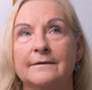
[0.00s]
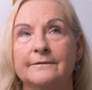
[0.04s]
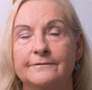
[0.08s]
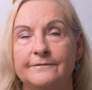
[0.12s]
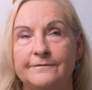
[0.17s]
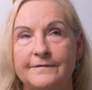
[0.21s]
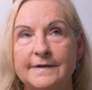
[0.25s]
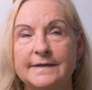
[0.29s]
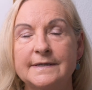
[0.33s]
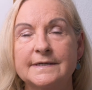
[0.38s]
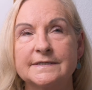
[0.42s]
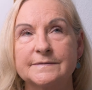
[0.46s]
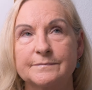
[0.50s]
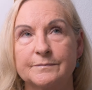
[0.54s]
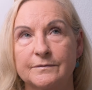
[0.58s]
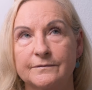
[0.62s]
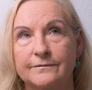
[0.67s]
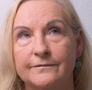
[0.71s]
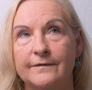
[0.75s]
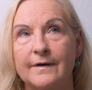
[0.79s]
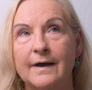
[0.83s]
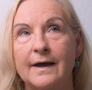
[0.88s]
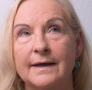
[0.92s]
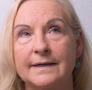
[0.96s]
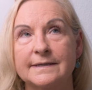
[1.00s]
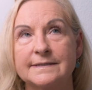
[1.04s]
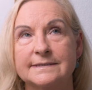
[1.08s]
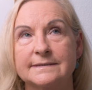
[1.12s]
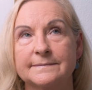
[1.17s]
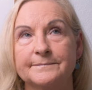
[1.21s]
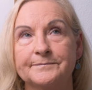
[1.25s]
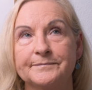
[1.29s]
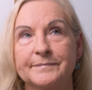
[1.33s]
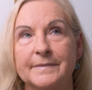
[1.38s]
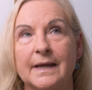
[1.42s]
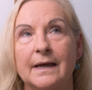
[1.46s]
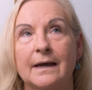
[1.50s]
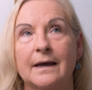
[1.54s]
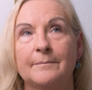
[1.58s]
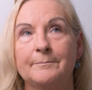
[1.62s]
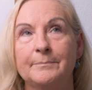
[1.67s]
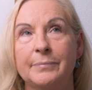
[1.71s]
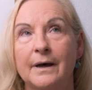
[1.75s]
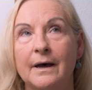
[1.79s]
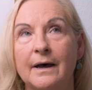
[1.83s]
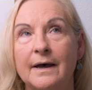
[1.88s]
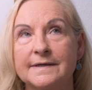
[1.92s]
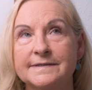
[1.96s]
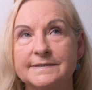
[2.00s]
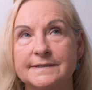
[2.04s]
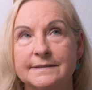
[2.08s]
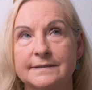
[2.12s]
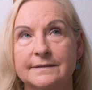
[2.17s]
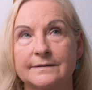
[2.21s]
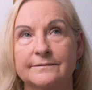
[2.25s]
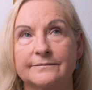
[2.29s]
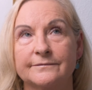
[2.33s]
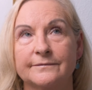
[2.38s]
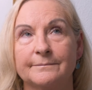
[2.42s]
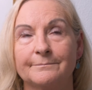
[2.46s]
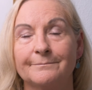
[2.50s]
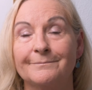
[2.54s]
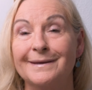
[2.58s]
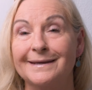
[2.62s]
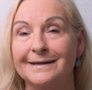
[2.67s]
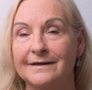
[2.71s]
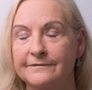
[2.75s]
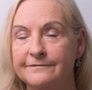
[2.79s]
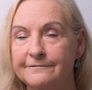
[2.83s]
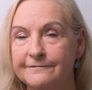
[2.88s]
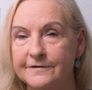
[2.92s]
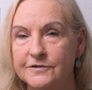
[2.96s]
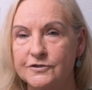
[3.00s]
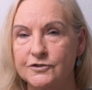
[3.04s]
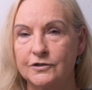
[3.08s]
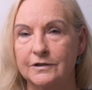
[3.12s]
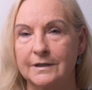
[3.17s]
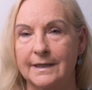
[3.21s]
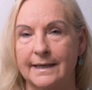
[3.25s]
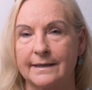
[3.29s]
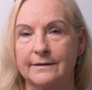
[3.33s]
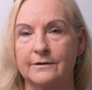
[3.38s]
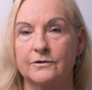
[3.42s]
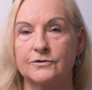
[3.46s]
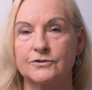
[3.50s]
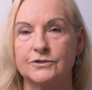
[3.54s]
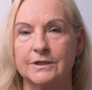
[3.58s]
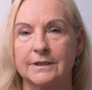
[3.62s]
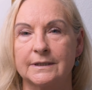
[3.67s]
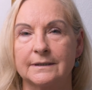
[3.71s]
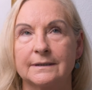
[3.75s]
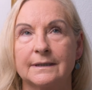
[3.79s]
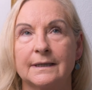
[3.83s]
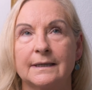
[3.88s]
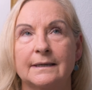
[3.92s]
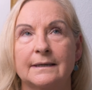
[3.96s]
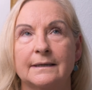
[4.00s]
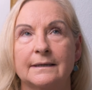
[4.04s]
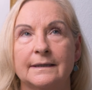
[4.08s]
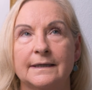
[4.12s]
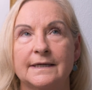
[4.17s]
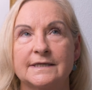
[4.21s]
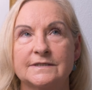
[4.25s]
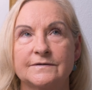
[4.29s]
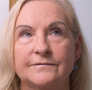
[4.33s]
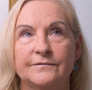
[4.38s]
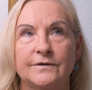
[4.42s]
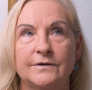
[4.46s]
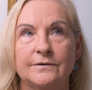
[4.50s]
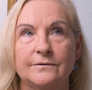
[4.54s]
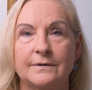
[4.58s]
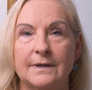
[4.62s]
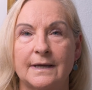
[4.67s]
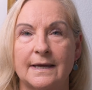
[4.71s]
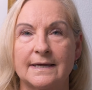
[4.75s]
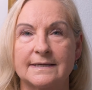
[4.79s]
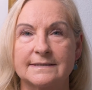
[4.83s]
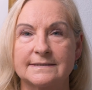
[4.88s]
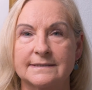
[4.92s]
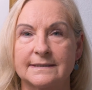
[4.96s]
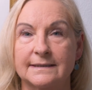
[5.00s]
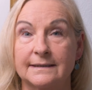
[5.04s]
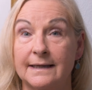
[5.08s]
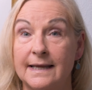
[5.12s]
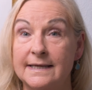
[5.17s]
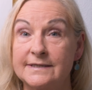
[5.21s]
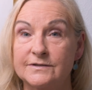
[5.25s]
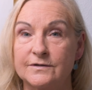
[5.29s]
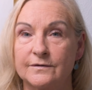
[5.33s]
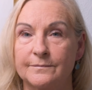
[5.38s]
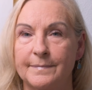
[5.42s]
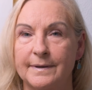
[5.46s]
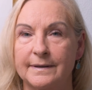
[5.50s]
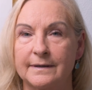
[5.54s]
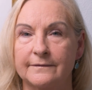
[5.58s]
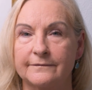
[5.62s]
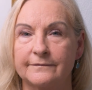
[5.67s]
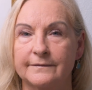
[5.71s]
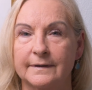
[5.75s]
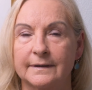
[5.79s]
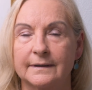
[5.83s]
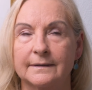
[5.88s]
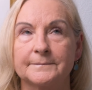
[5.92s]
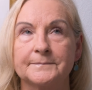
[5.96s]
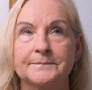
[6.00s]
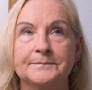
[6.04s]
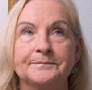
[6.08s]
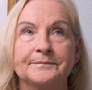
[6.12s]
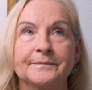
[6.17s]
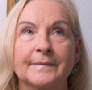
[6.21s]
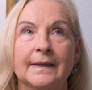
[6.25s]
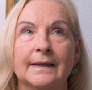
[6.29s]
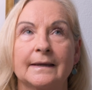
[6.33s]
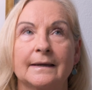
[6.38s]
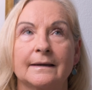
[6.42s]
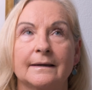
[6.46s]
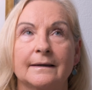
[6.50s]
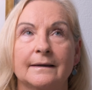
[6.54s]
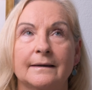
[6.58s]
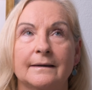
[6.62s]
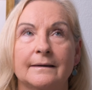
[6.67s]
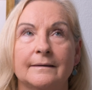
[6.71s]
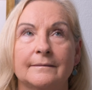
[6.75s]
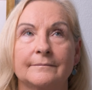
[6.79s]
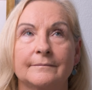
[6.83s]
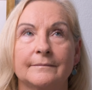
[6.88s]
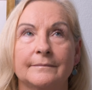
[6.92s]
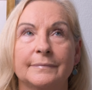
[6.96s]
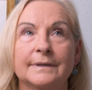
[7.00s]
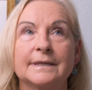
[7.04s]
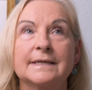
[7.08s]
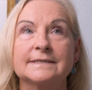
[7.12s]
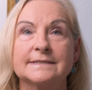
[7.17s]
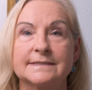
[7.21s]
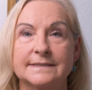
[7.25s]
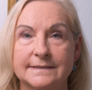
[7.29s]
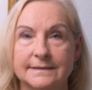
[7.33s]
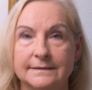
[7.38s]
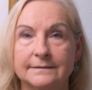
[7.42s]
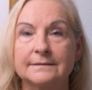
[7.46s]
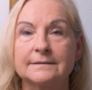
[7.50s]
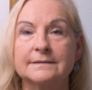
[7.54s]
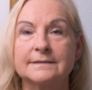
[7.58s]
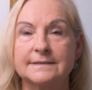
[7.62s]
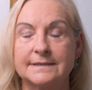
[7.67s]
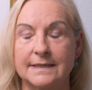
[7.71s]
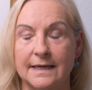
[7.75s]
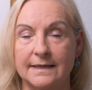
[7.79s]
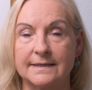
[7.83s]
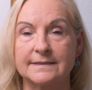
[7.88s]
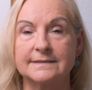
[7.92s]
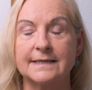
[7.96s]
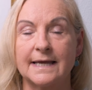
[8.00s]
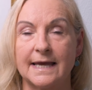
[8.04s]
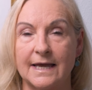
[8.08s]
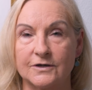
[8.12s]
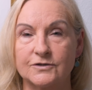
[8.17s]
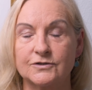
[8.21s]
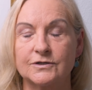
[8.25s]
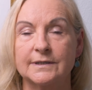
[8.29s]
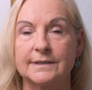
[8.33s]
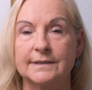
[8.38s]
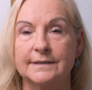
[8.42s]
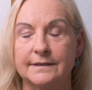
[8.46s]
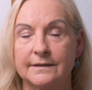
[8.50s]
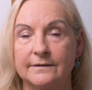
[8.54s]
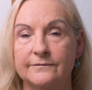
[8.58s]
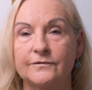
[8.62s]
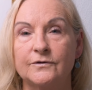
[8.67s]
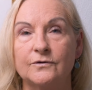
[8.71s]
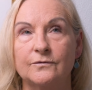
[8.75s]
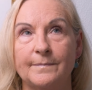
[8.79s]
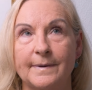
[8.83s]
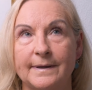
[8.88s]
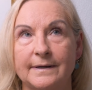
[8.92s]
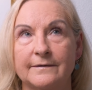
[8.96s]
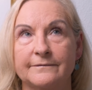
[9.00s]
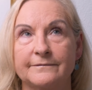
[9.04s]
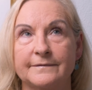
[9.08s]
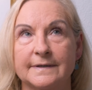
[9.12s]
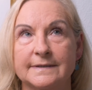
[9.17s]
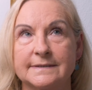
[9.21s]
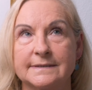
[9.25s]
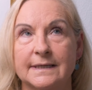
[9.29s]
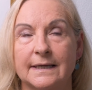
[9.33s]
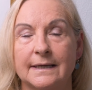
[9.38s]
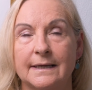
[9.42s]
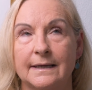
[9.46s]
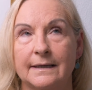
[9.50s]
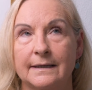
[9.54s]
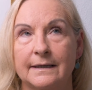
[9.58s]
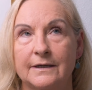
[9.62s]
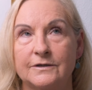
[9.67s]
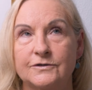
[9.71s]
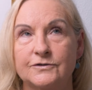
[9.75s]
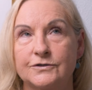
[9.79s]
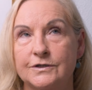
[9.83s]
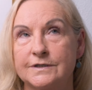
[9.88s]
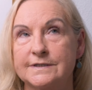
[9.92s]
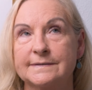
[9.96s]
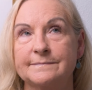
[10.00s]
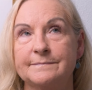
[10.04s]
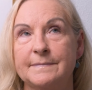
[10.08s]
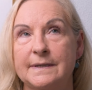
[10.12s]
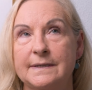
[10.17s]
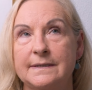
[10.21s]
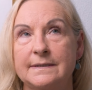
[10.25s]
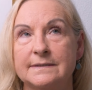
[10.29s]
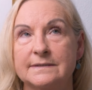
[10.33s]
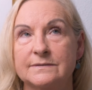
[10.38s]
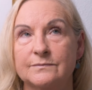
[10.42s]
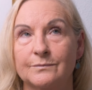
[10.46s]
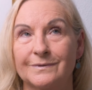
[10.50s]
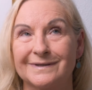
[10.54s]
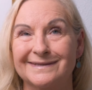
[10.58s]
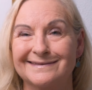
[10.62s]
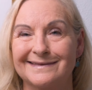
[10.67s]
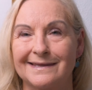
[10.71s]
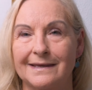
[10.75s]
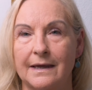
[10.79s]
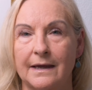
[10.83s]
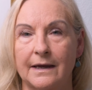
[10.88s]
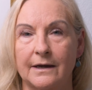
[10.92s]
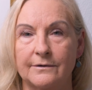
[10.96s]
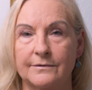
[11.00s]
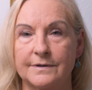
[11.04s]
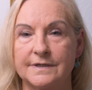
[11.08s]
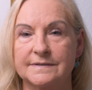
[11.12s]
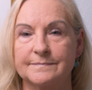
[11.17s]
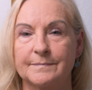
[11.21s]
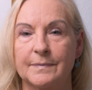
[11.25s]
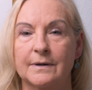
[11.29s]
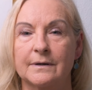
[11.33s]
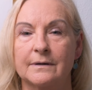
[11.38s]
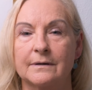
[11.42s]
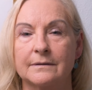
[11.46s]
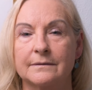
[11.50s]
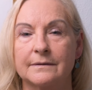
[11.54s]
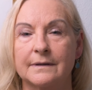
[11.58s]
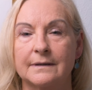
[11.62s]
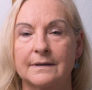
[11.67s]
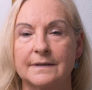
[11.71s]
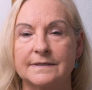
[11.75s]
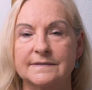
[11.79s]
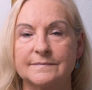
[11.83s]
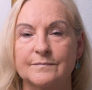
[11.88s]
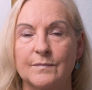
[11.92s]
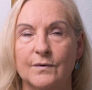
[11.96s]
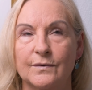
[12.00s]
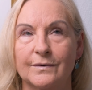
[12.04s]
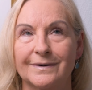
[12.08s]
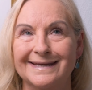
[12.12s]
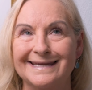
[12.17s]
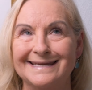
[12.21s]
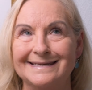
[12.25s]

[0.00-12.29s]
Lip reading: Venus provides a positive, beneficial energy. It's viewed as the lesser benefit, but it still does actually give you benefits. It just means with the Aries part that it's more